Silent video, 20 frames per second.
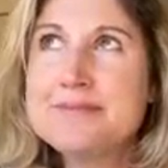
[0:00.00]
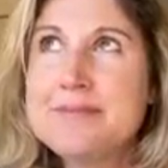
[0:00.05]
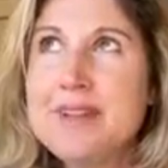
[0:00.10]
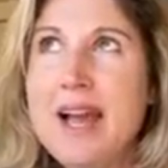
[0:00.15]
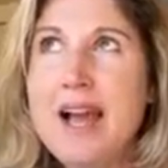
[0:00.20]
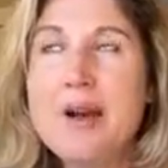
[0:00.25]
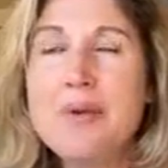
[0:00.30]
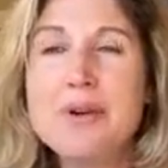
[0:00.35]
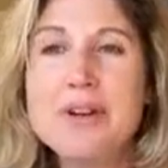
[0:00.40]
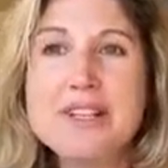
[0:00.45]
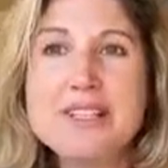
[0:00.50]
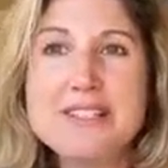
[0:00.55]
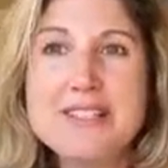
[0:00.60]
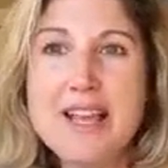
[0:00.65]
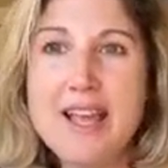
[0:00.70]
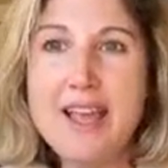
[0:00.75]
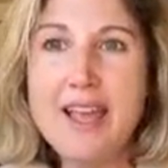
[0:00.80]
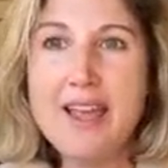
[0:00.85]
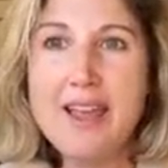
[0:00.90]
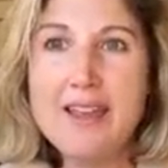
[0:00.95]
want to
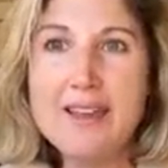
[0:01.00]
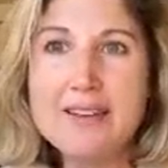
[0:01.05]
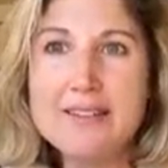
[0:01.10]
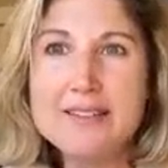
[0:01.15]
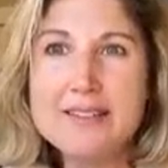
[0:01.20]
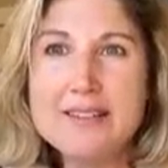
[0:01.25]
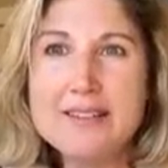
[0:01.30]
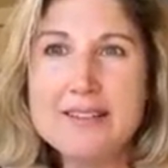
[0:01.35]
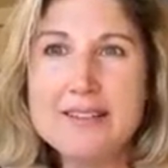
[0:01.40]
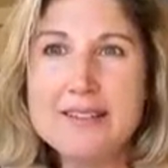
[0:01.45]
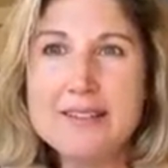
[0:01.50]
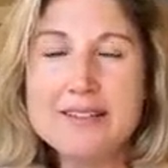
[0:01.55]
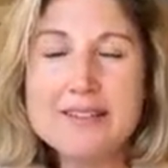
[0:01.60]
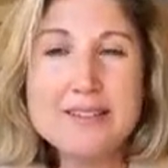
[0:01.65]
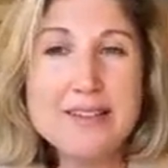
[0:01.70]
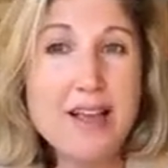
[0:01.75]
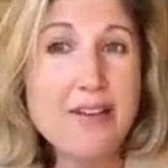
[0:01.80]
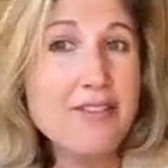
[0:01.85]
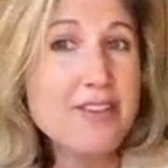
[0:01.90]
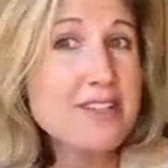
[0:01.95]
say
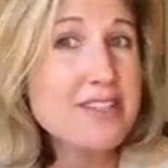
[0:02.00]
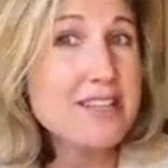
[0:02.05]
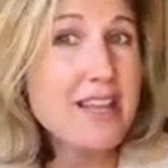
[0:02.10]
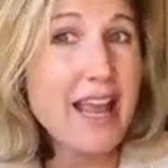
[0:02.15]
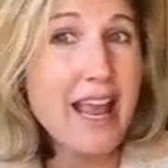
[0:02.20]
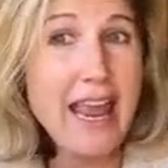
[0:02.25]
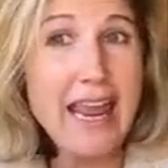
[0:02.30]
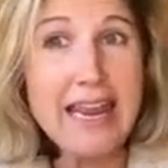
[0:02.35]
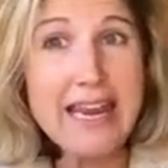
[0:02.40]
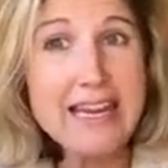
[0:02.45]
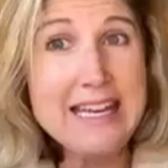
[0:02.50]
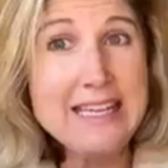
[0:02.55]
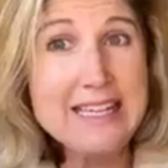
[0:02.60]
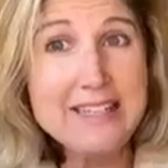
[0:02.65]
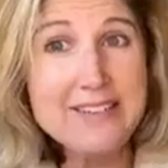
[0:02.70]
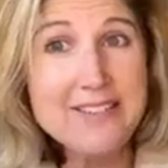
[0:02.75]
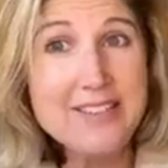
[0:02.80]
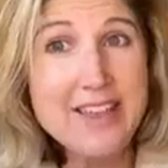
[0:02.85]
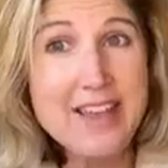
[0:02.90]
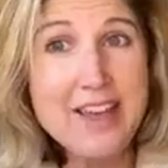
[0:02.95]
7 to 8
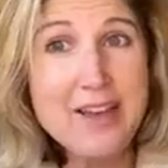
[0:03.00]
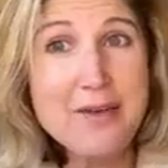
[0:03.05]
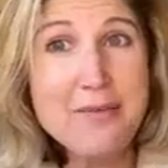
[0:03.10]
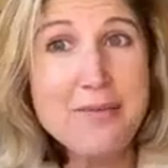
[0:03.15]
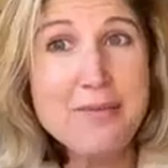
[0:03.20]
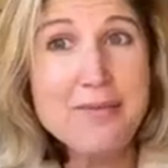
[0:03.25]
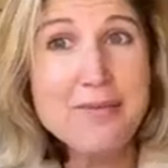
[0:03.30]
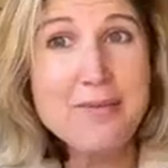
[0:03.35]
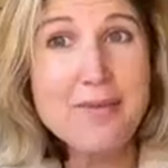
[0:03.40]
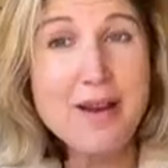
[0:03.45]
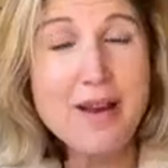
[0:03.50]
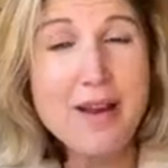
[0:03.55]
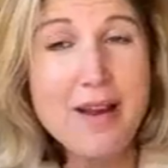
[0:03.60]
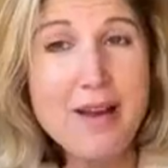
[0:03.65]
of them,